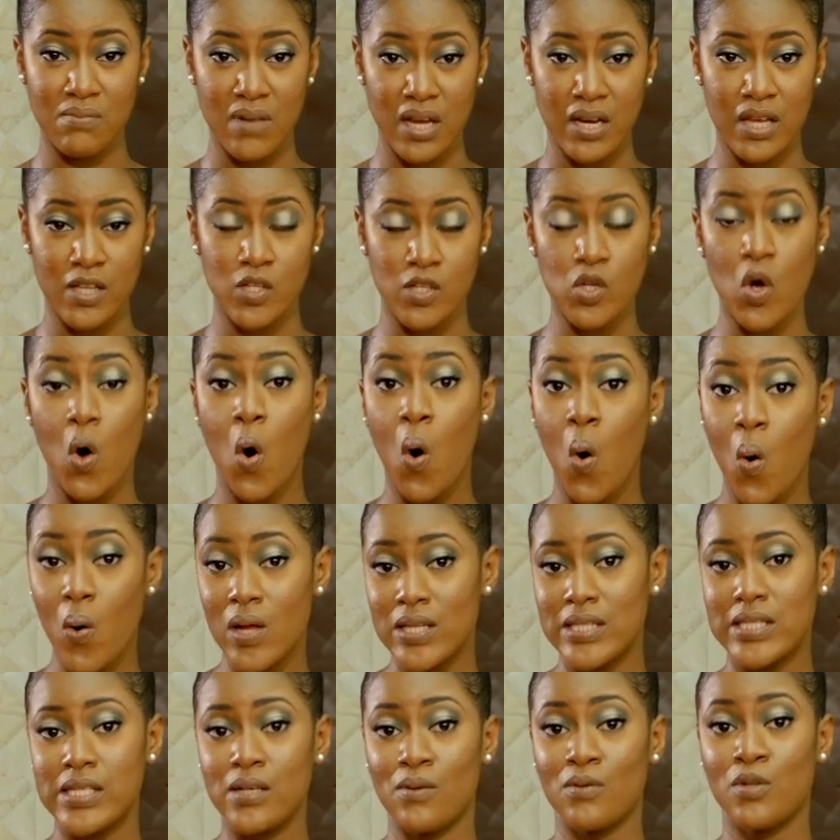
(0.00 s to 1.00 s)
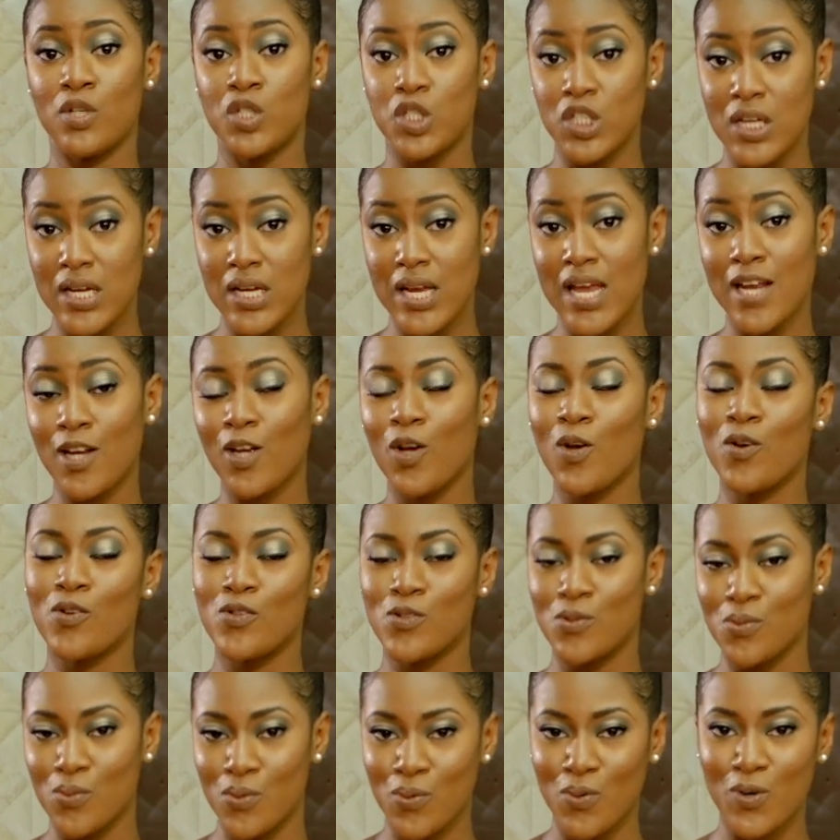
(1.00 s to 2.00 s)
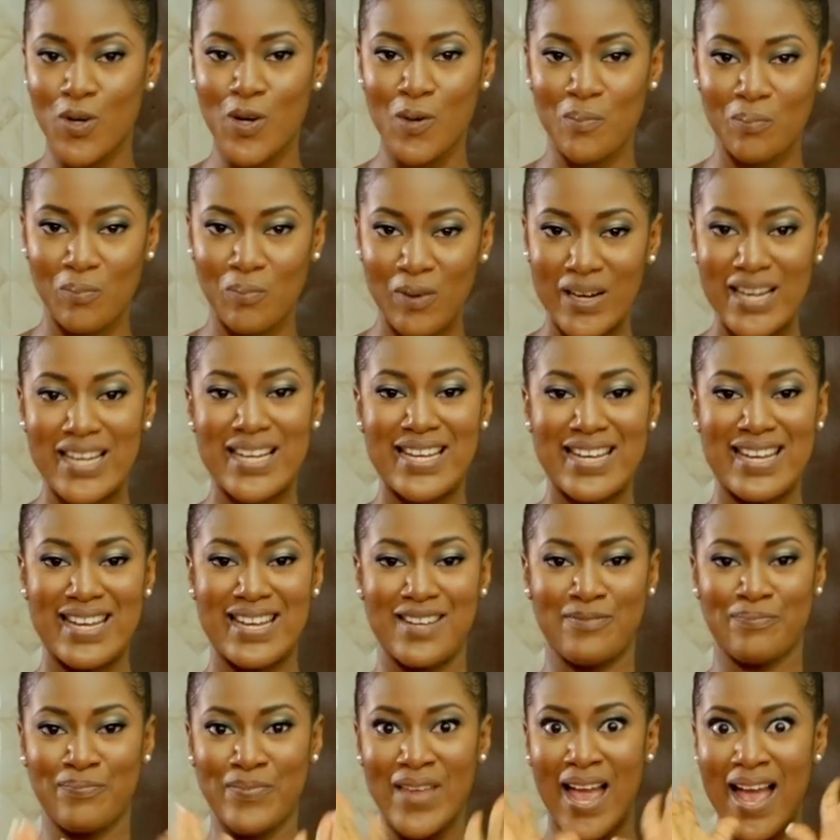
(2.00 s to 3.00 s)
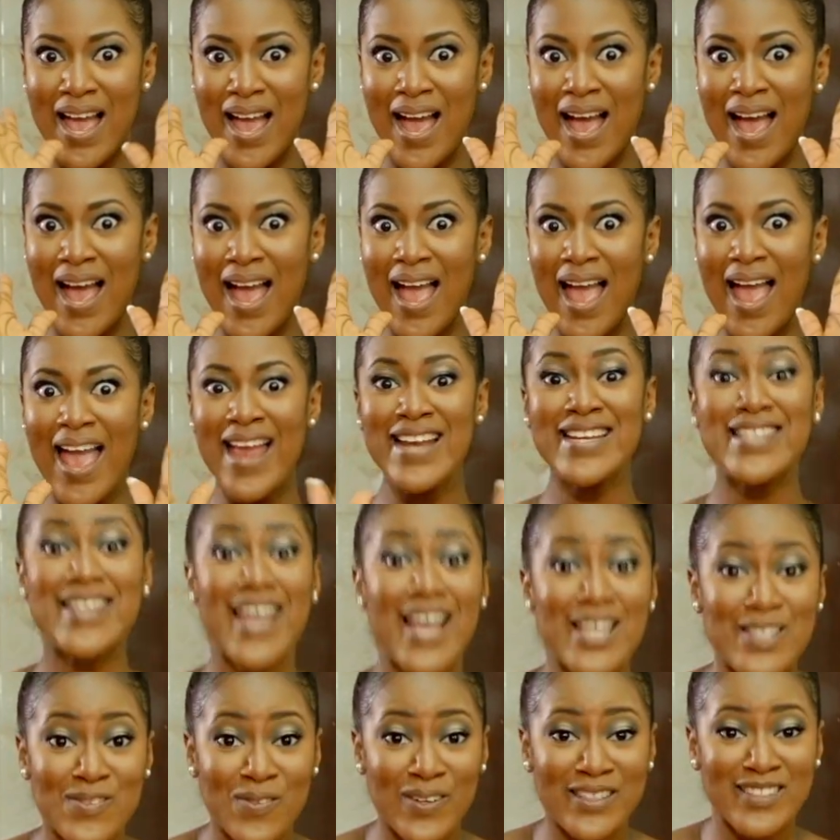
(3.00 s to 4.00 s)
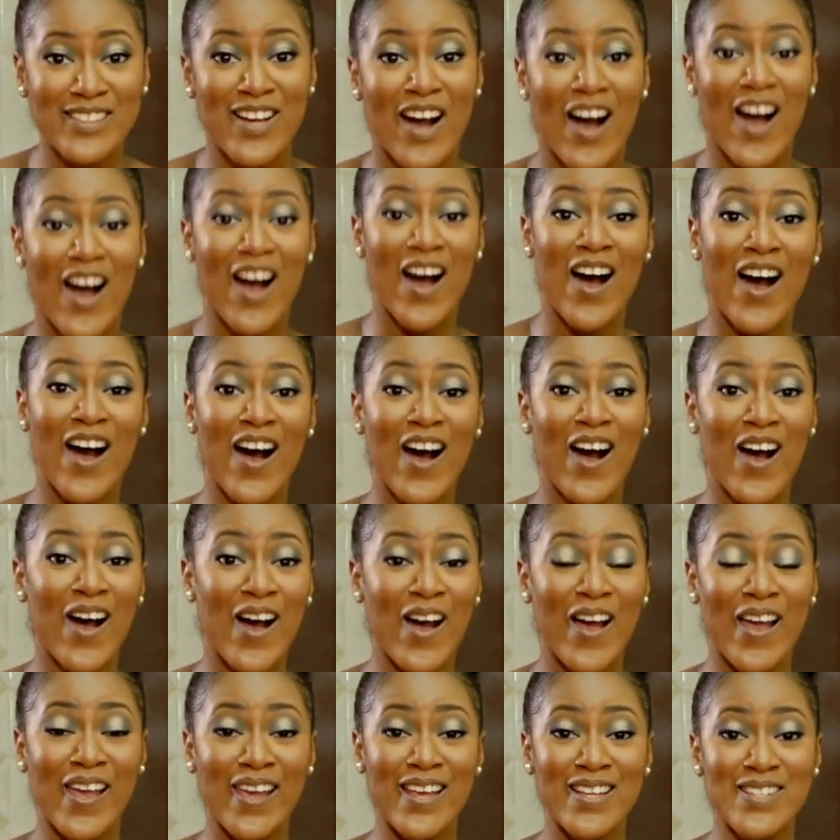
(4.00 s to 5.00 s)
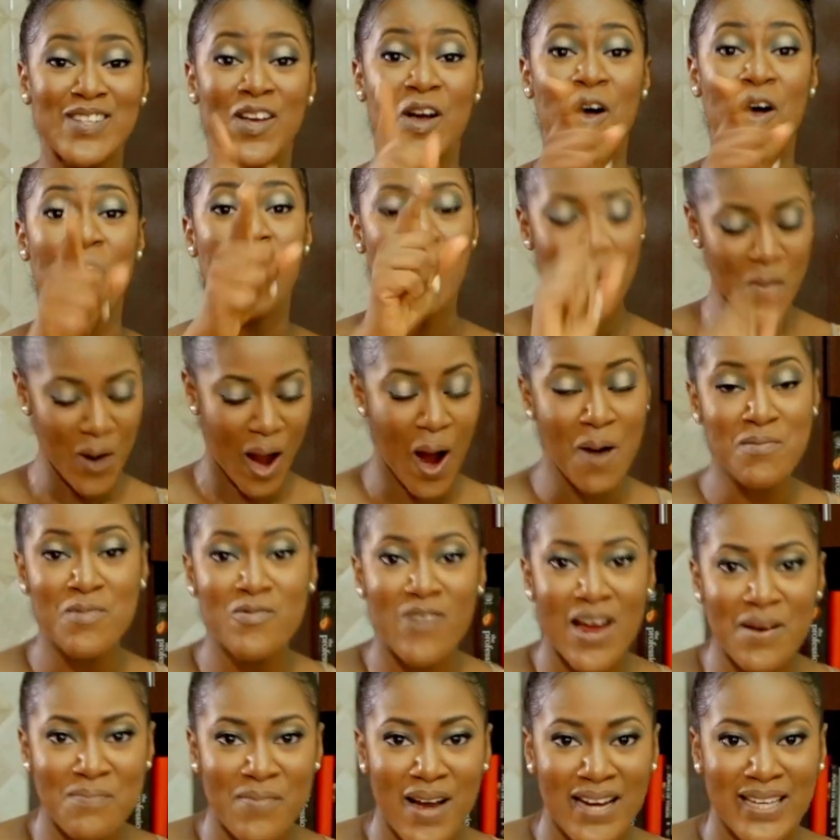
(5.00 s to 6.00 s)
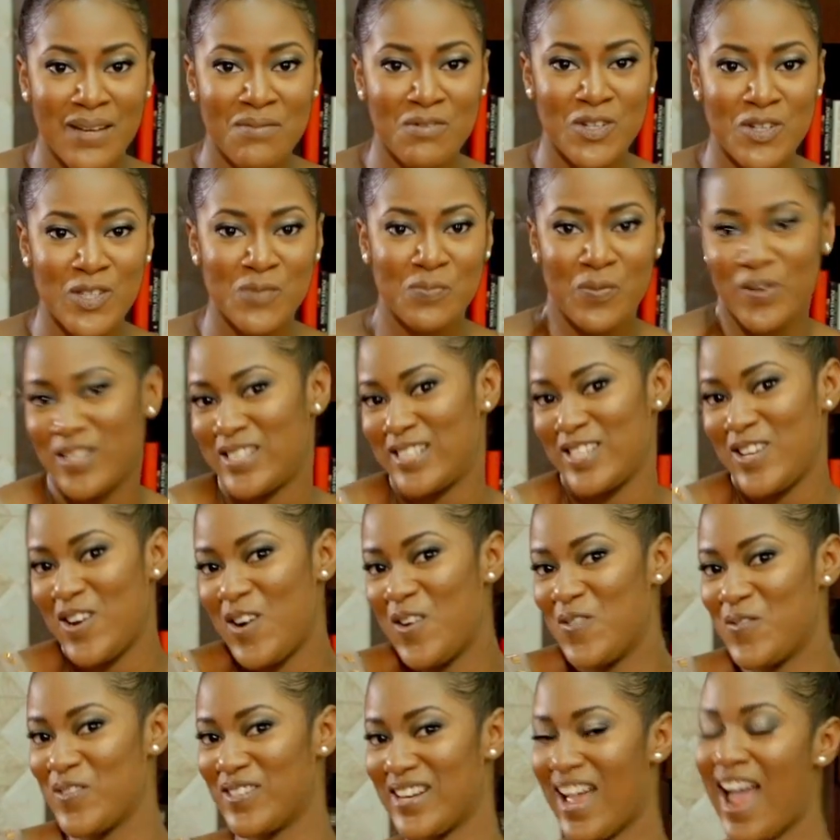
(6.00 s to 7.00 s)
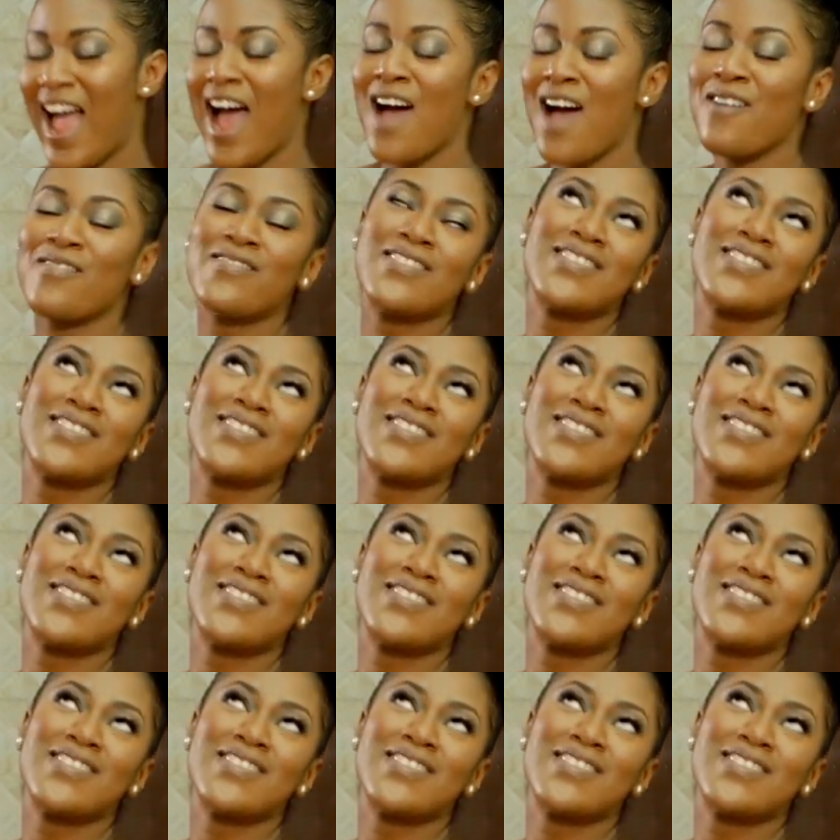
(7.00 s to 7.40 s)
minutes or until the chicken cooks through completely. And guess what, guys? I'll be right back. Let me just put this in the oven. I have